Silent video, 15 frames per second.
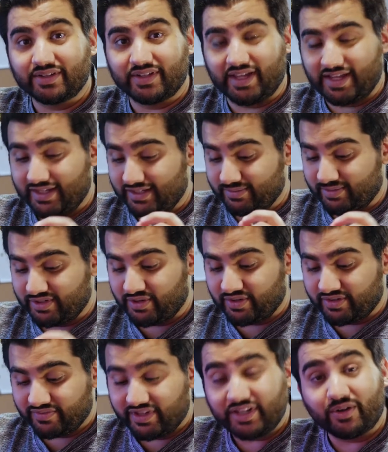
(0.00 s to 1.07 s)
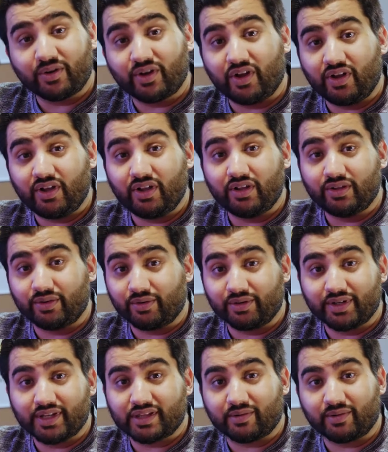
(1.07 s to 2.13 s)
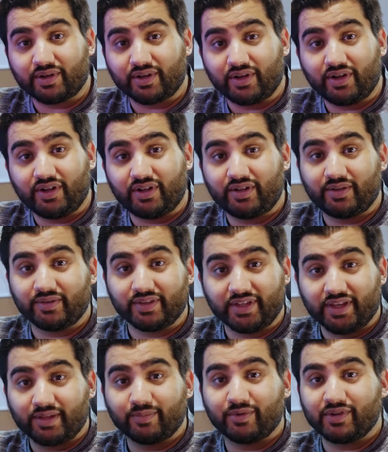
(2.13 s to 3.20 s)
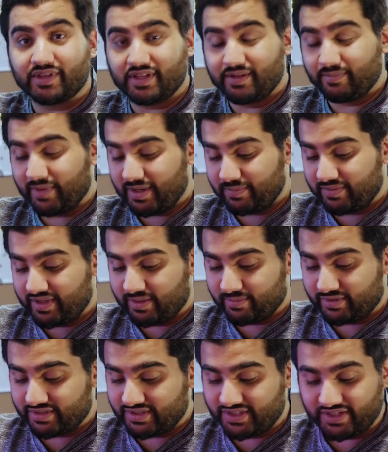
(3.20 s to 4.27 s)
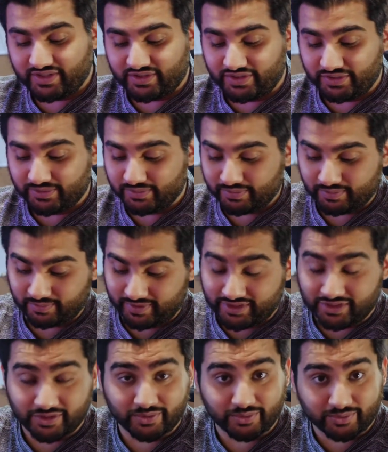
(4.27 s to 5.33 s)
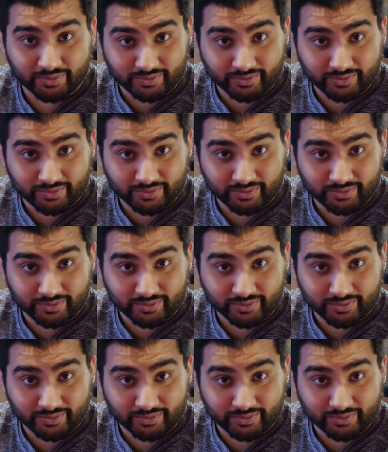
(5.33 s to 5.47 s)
And when you're on a video call or a Discord call, the other person might be able to hear you when you